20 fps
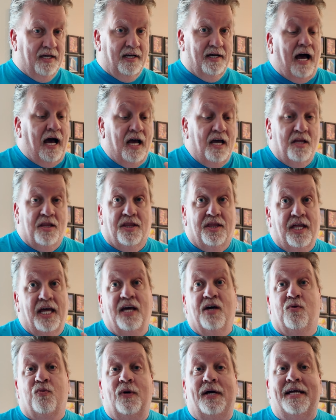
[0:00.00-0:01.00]
I
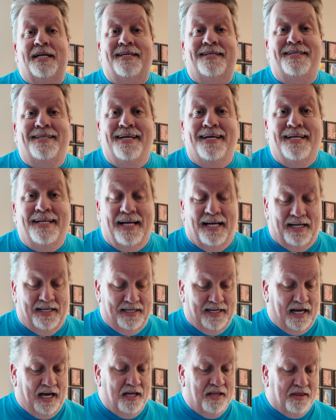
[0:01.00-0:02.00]
think we did
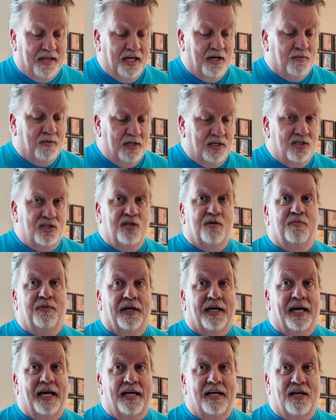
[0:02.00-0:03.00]
it. I think we
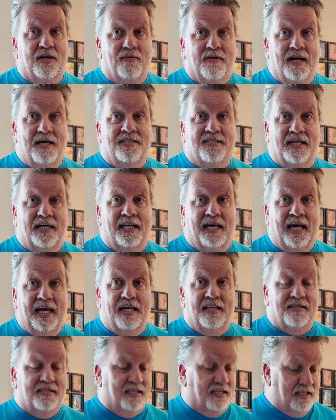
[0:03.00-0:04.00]
duplicated Raising
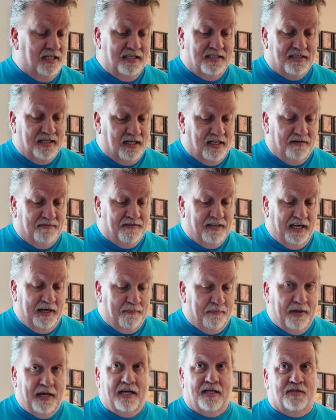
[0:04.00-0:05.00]
Cane's at least enough to
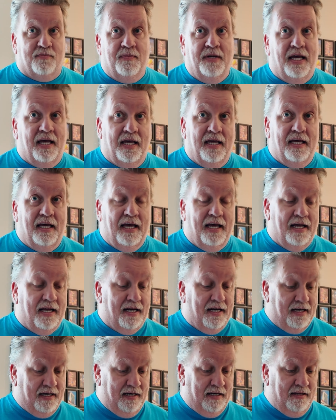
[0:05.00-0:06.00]
get past me.
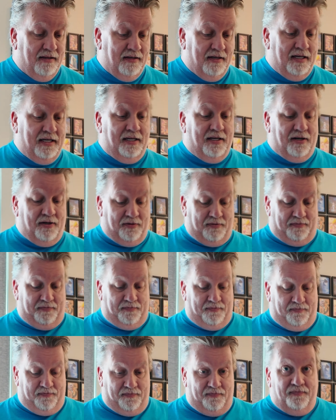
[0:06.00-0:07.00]
And, you know,
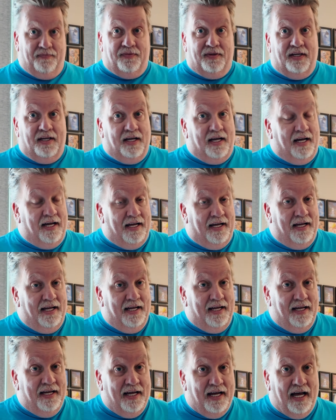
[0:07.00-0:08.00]

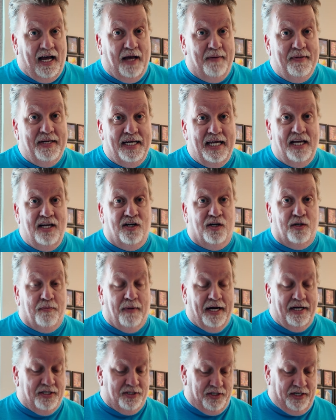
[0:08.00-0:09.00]
I'm an eater
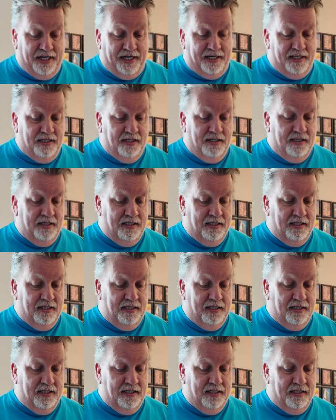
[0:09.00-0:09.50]
by trade.